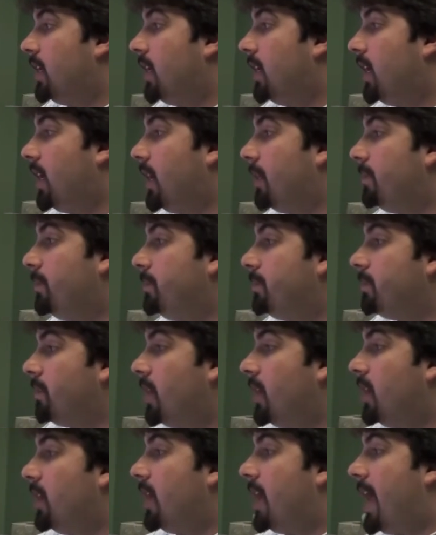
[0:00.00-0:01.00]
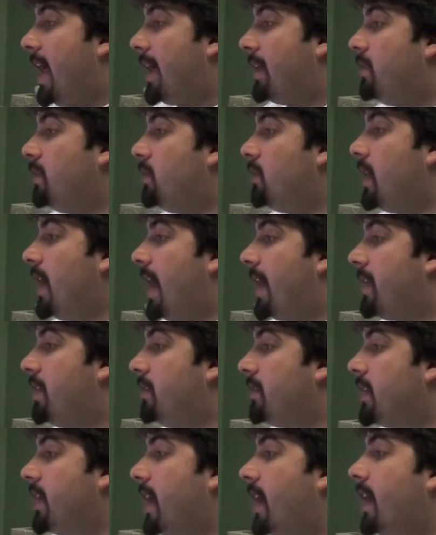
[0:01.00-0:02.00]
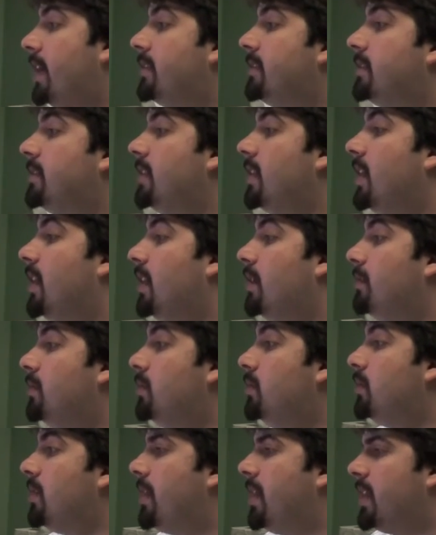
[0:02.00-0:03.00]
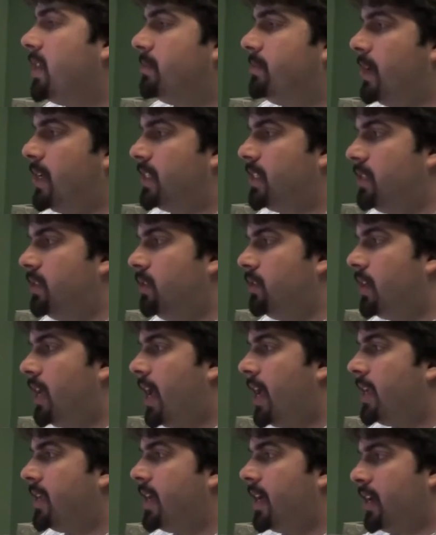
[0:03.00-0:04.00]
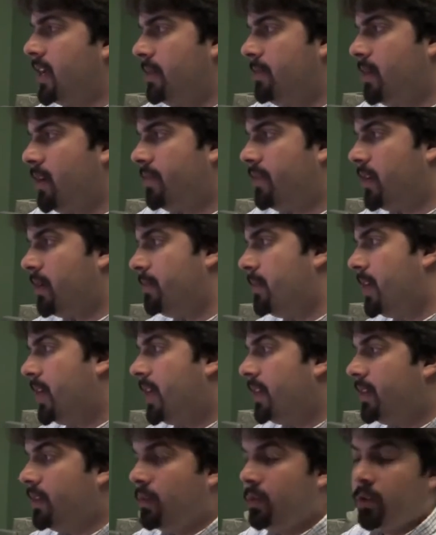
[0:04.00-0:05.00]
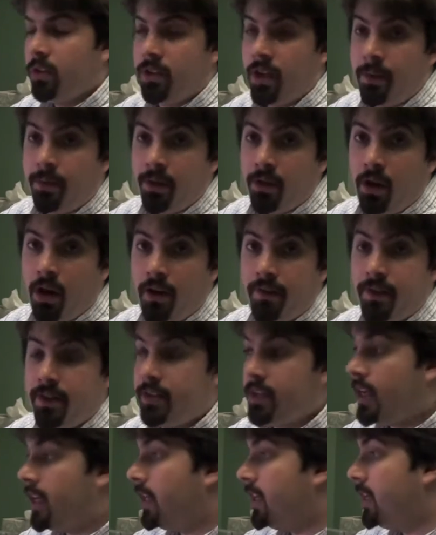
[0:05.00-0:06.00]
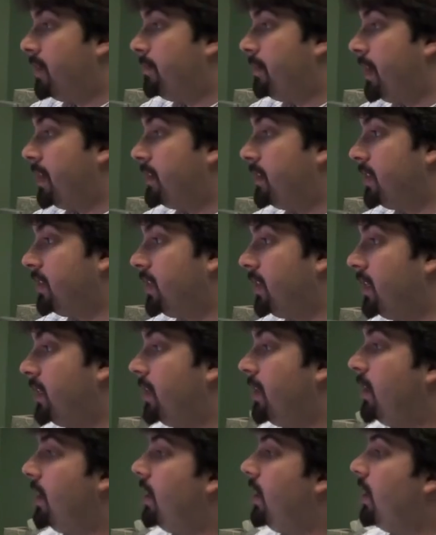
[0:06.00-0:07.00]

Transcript: AccuraCast, who I think is based in the UK, got an email from the Google Dublin office telling him basically,